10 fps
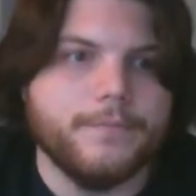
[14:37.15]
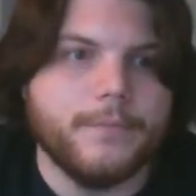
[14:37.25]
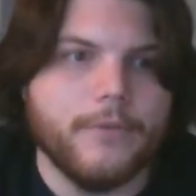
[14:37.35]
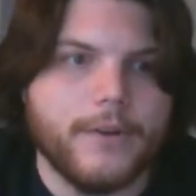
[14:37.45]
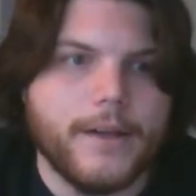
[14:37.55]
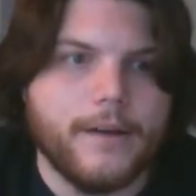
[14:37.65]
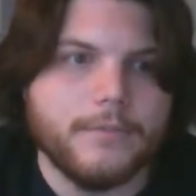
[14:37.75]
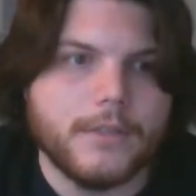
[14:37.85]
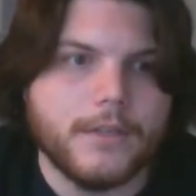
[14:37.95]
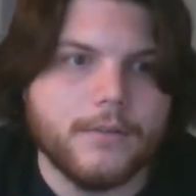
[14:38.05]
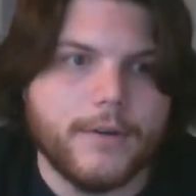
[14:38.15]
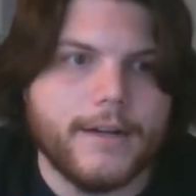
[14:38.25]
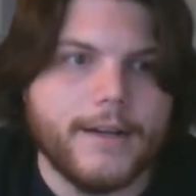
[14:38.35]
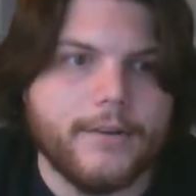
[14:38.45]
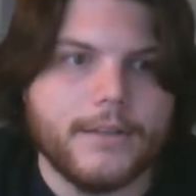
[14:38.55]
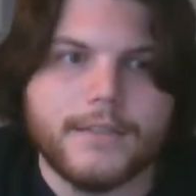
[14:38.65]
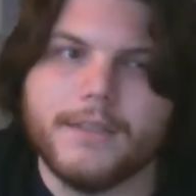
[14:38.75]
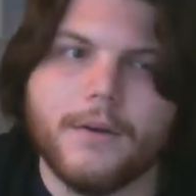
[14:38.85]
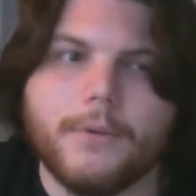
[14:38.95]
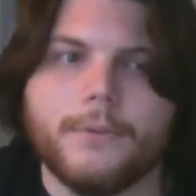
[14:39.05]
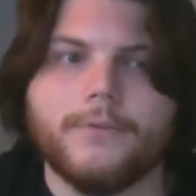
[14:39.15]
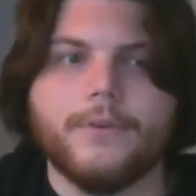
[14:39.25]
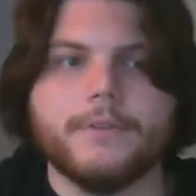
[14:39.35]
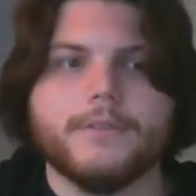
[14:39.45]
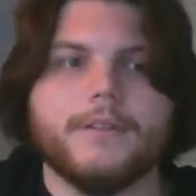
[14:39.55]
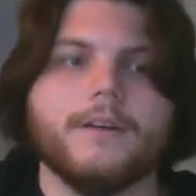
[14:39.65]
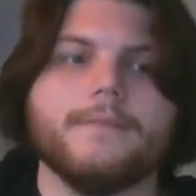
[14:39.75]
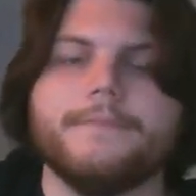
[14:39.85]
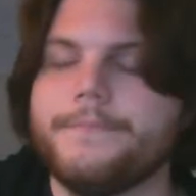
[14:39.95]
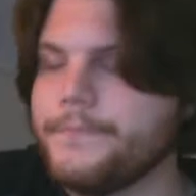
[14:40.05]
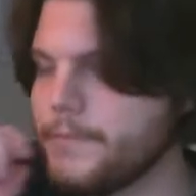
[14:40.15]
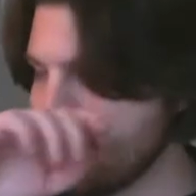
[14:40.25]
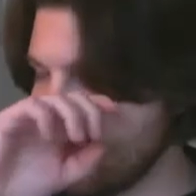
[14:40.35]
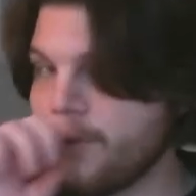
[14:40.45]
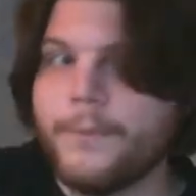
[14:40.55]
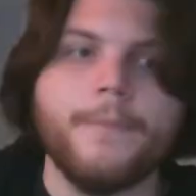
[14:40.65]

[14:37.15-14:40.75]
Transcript: But for now, I'm just going to write it out because that's not what we're focusing on. So